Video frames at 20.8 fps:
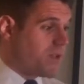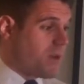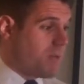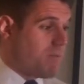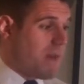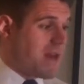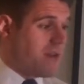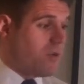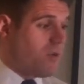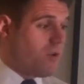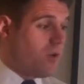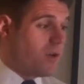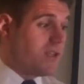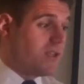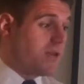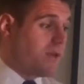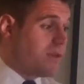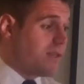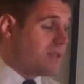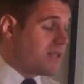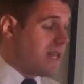So
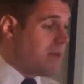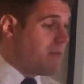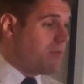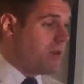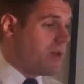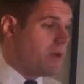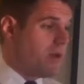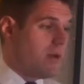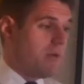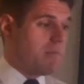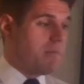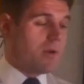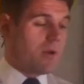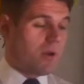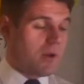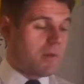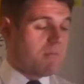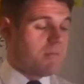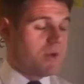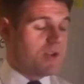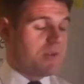Meadowhall is doing the same thing,
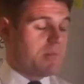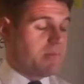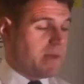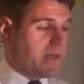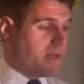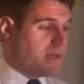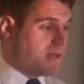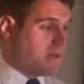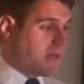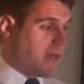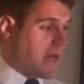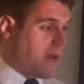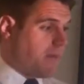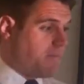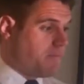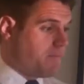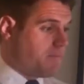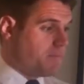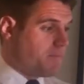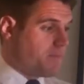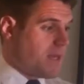but on a much bigger
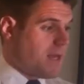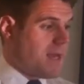scale.